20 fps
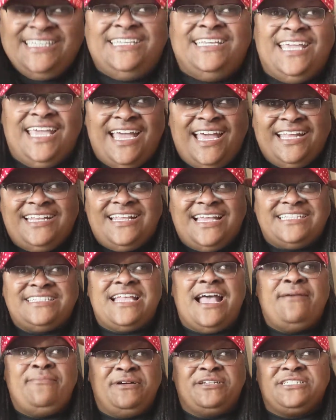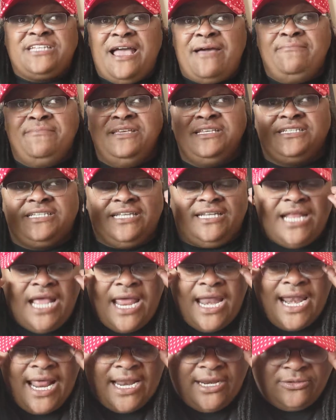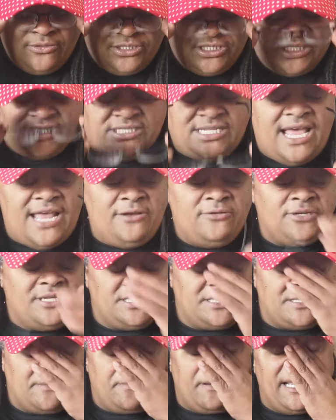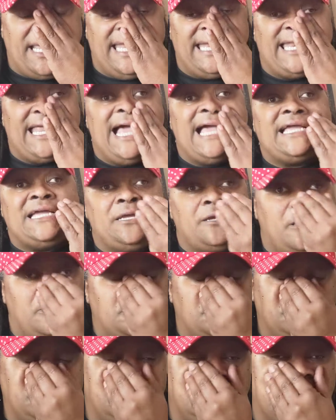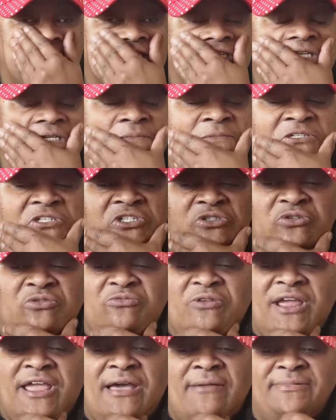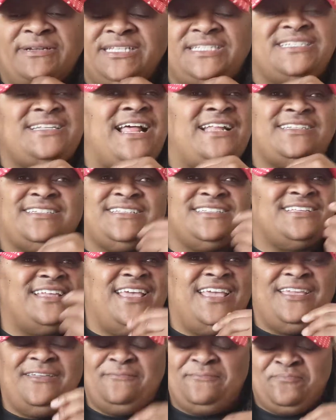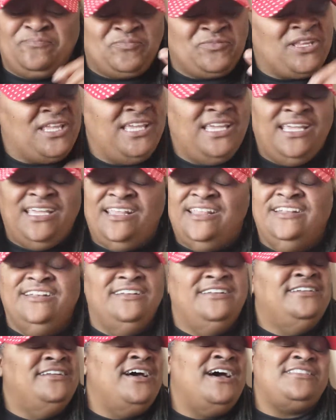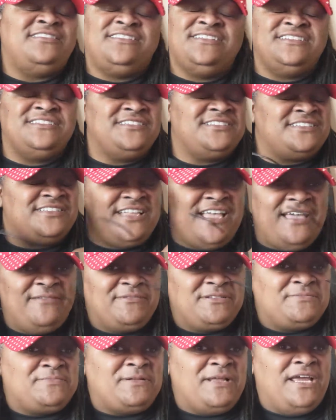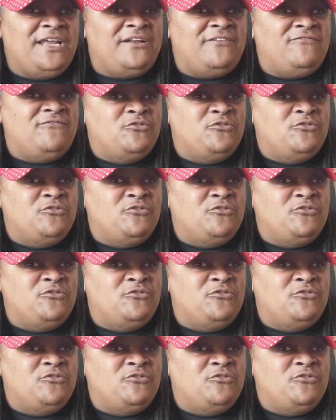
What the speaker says: Yeah, that's how much I miss it. And I don't get to play it. Now, I can go to the gym and shoot around, but it's not the same. Nothing's the same as playing a